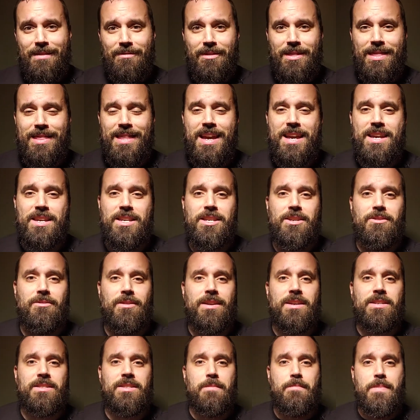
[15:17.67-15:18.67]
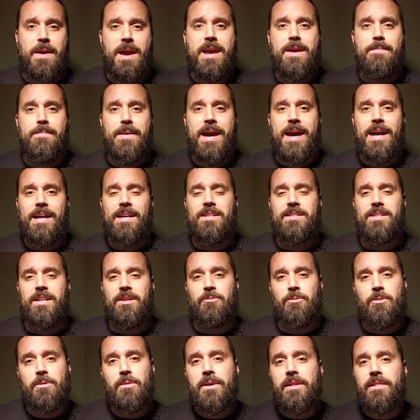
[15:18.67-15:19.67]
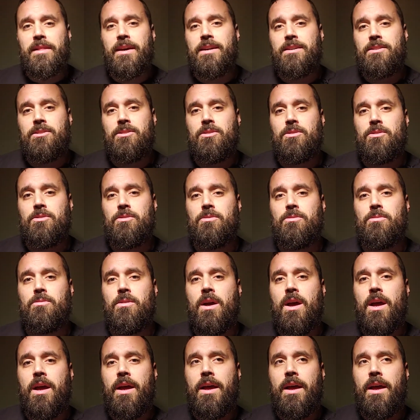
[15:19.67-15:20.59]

of a thank you and as a payback is I'd really like to